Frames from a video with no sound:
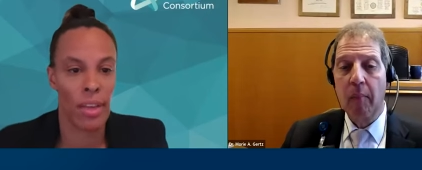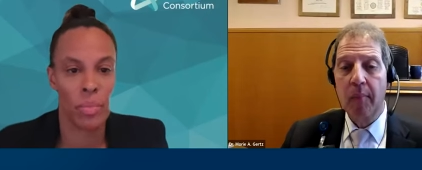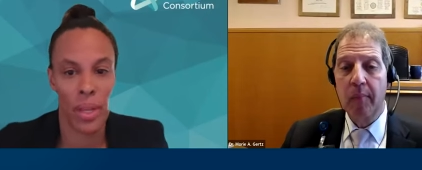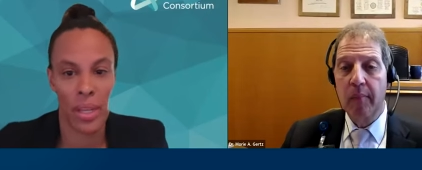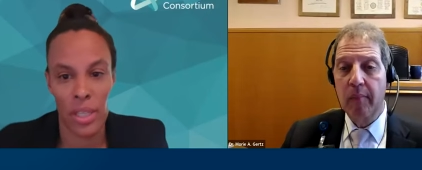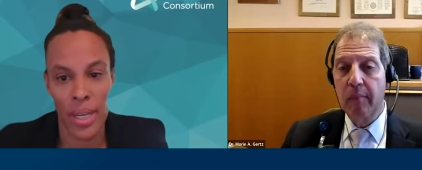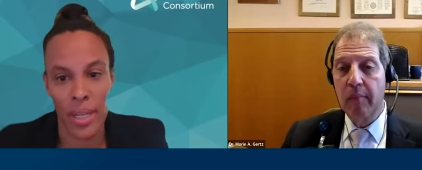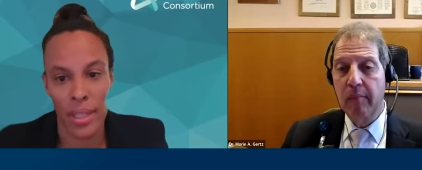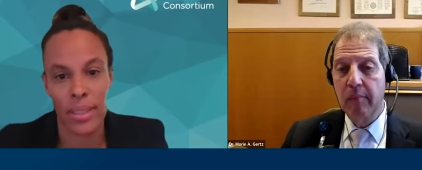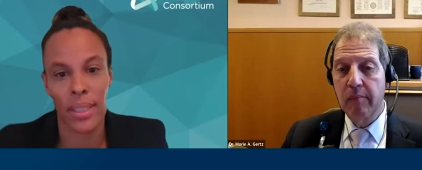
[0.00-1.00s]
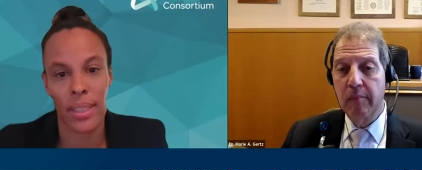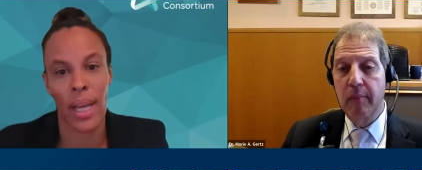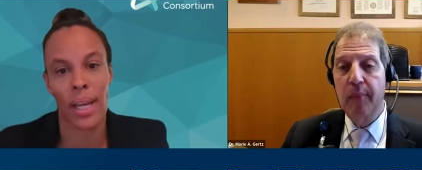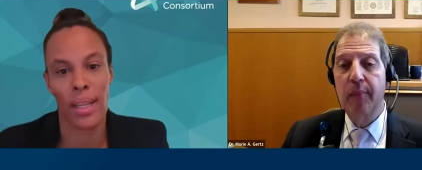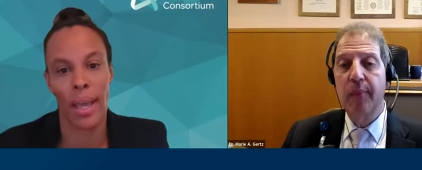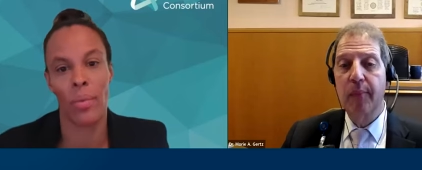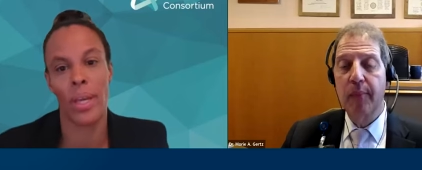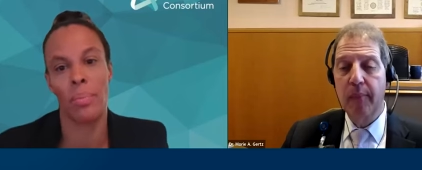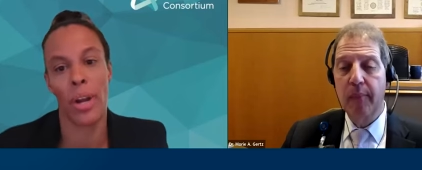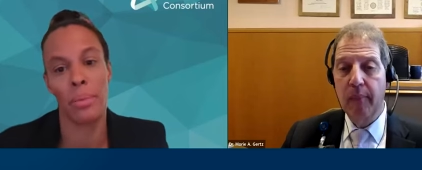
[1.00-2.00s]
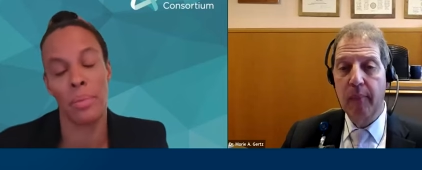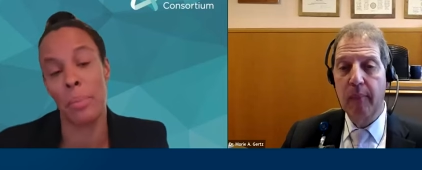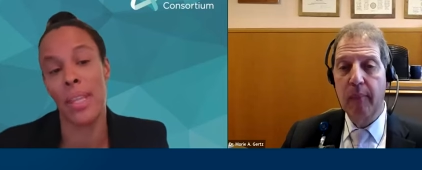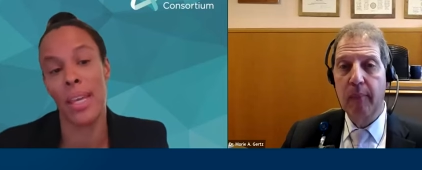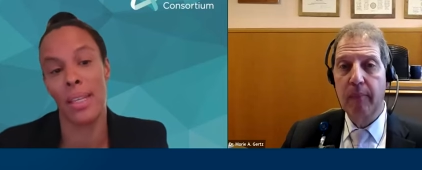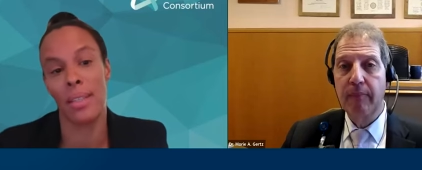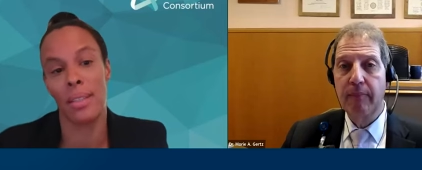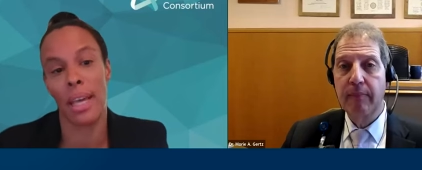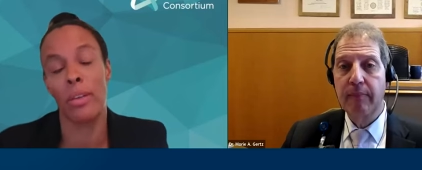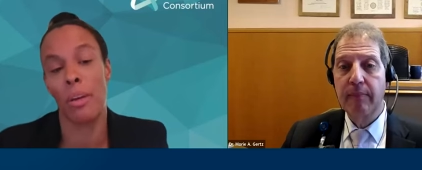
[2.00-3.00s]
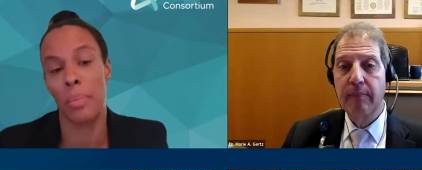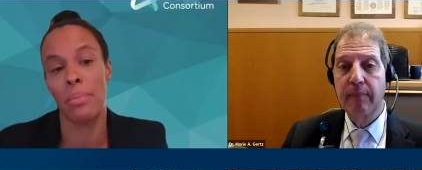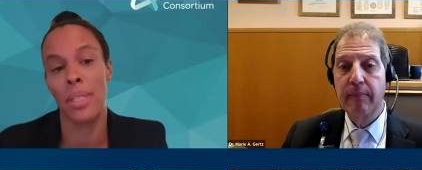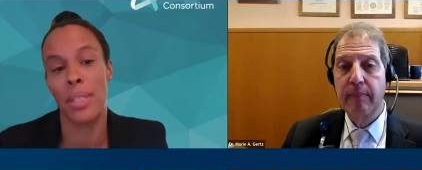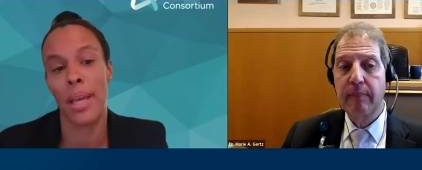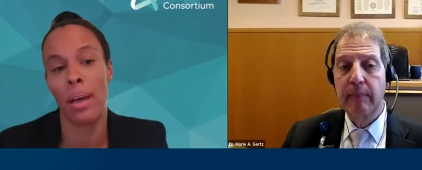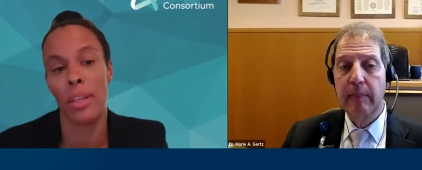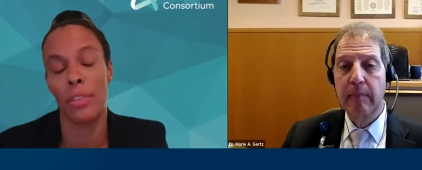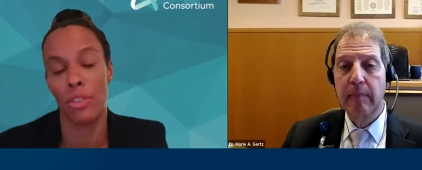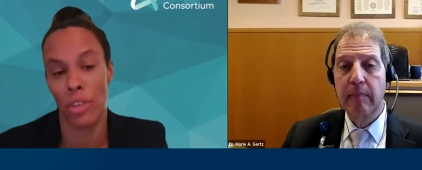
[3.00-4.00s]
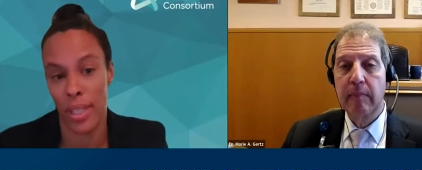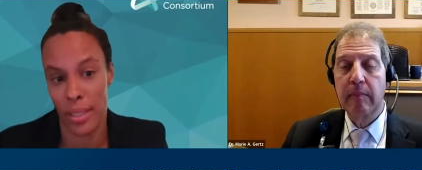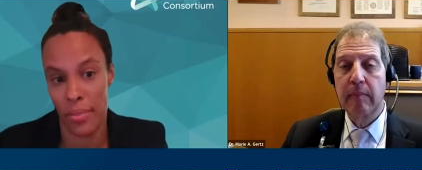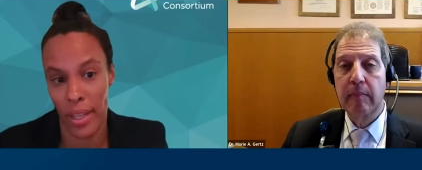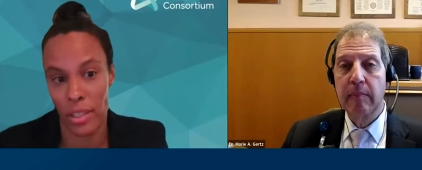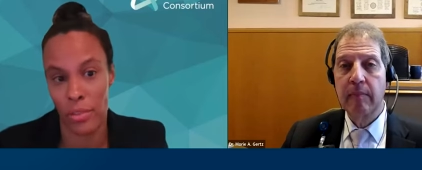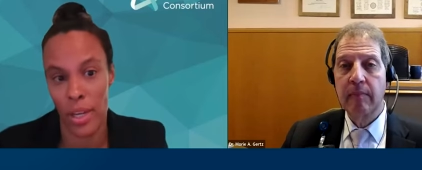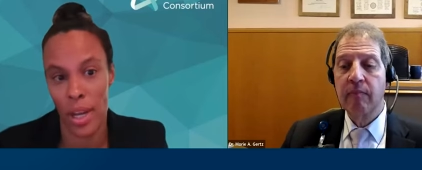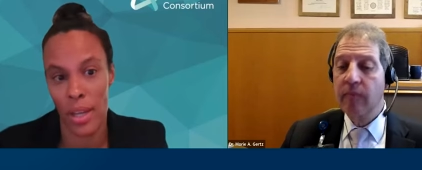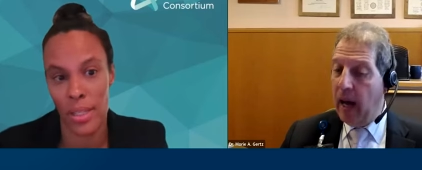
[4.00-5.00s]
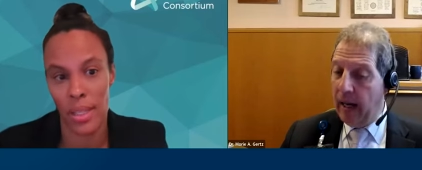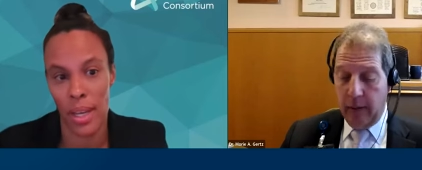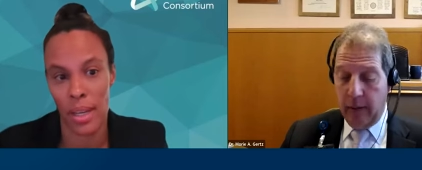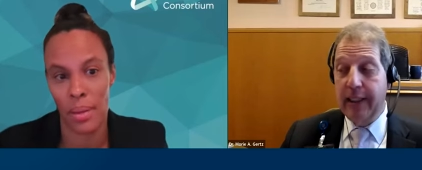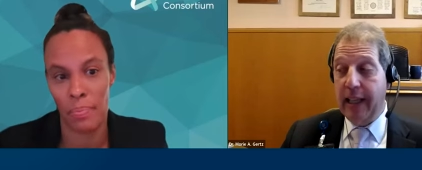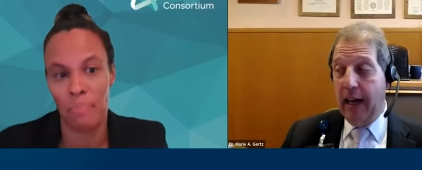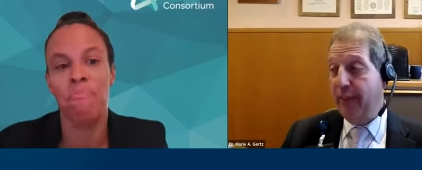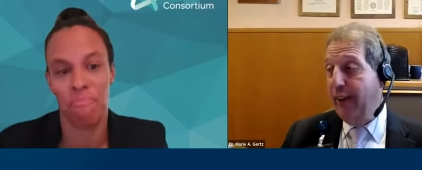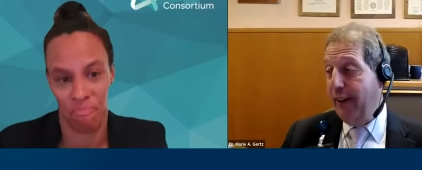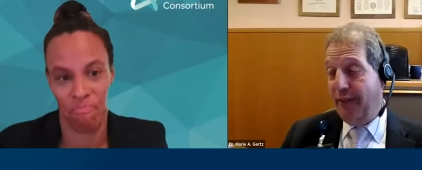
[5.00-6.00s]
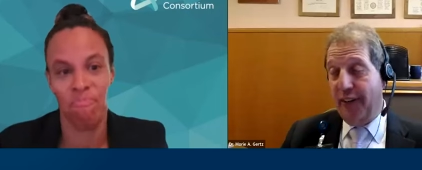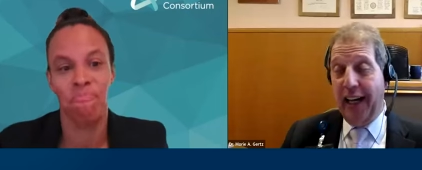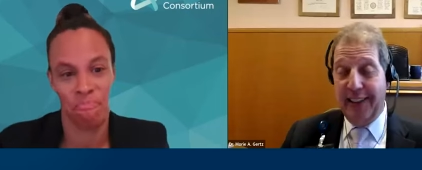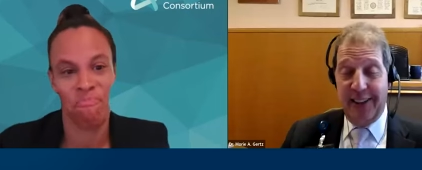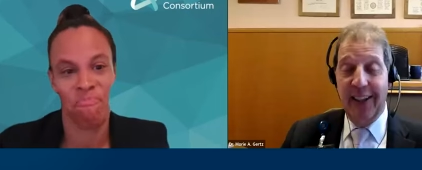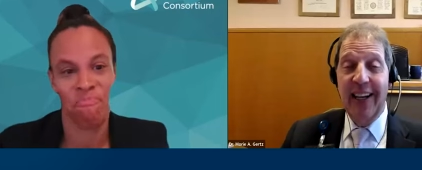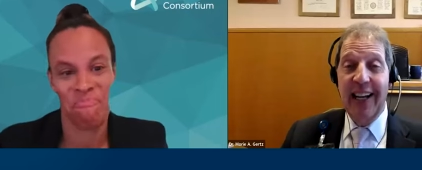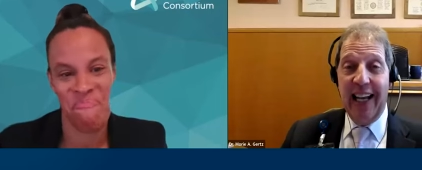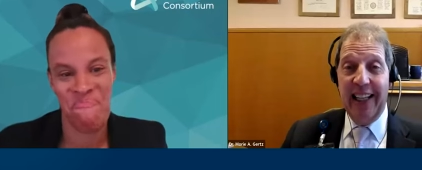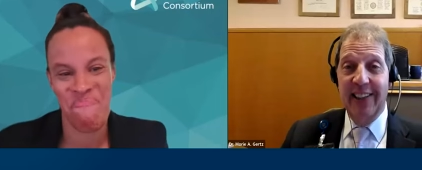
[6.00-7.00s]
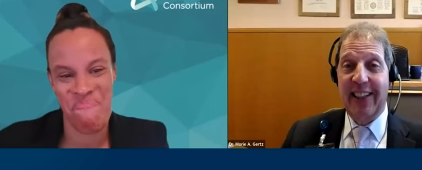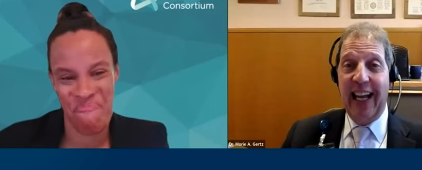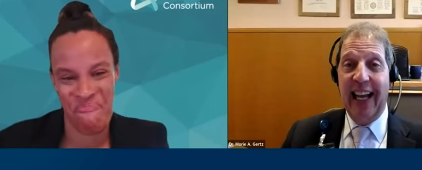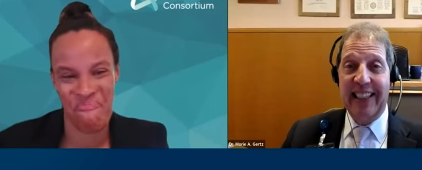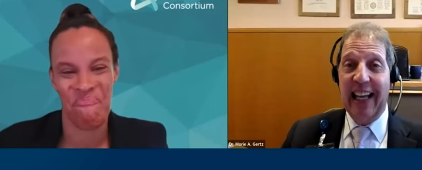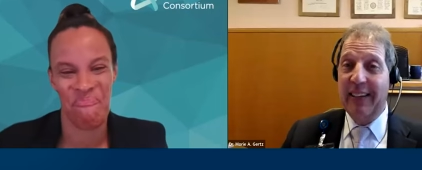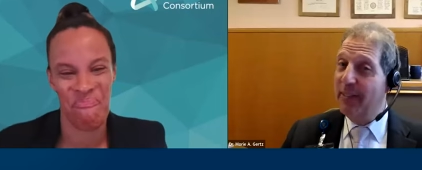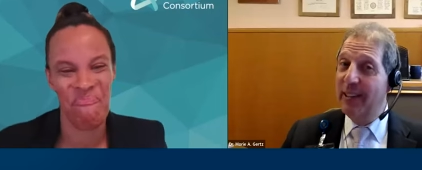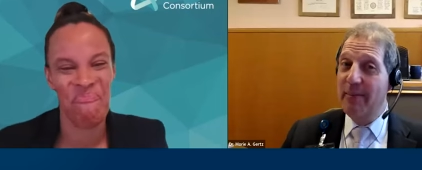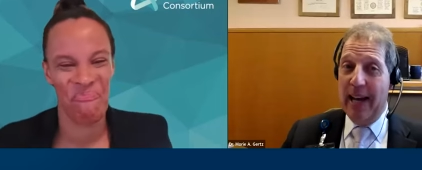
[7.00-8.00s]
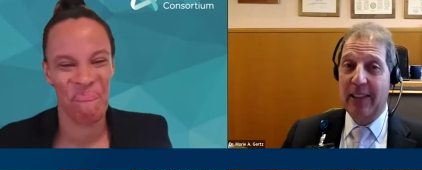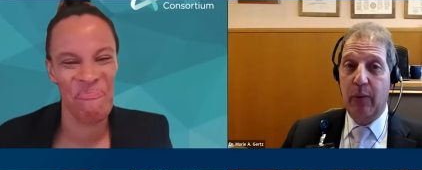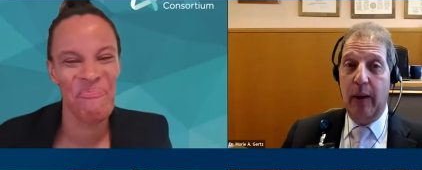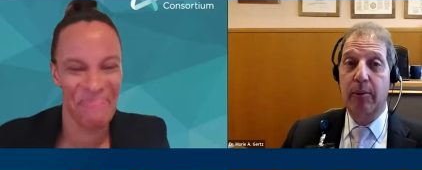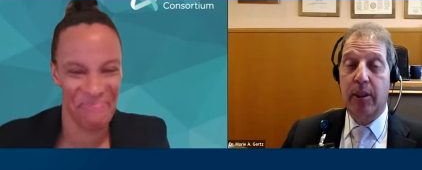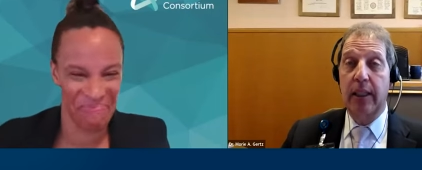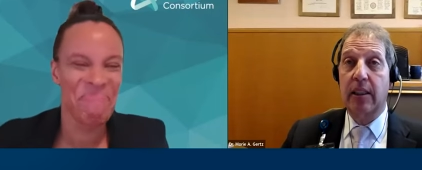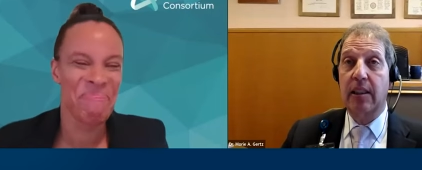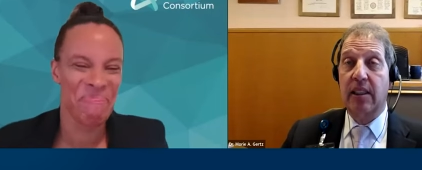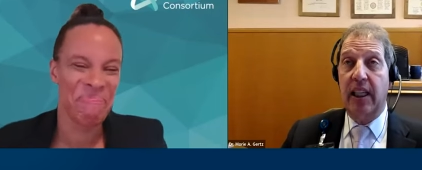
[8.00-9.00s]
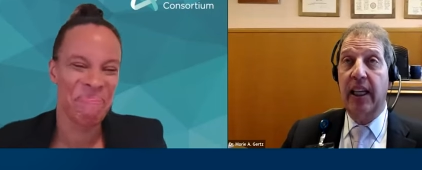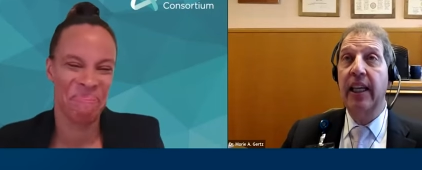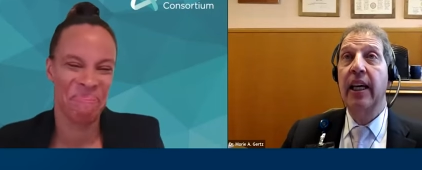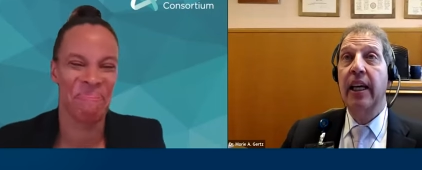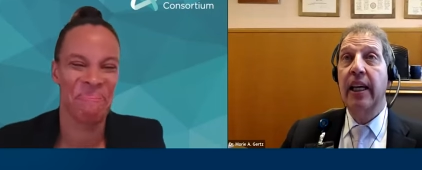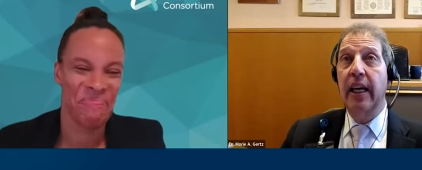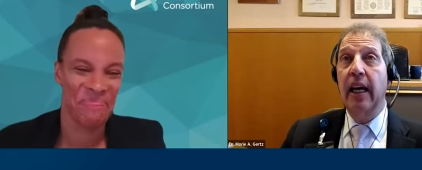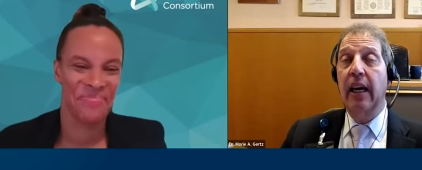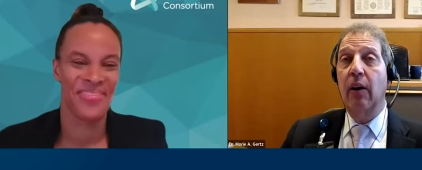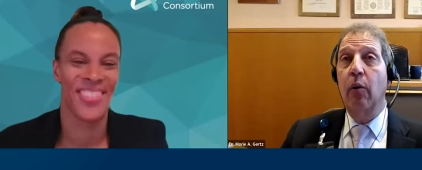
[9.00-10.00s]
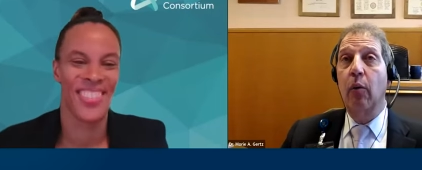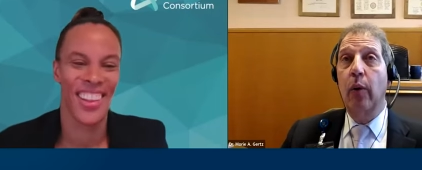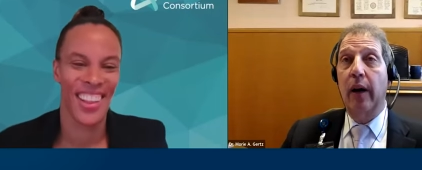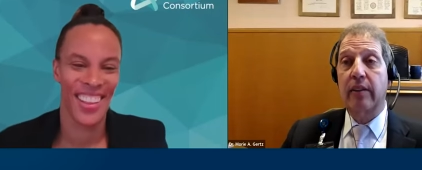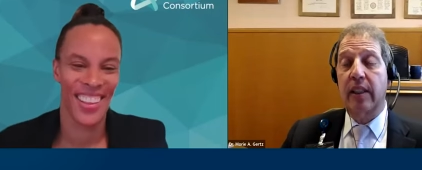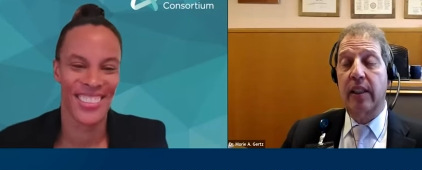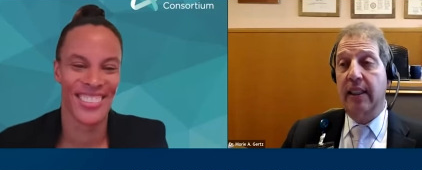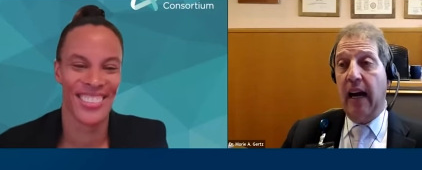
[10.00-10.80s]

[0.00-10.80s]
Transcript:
Speaker 1: a half plus years. Uh, that way, perhaps maybe they can, that'll help them to tell if the drug is effective or not. I, I would definitely go to
Speaker 2: Pfizer and look at that Vyndamax website to see uh, where things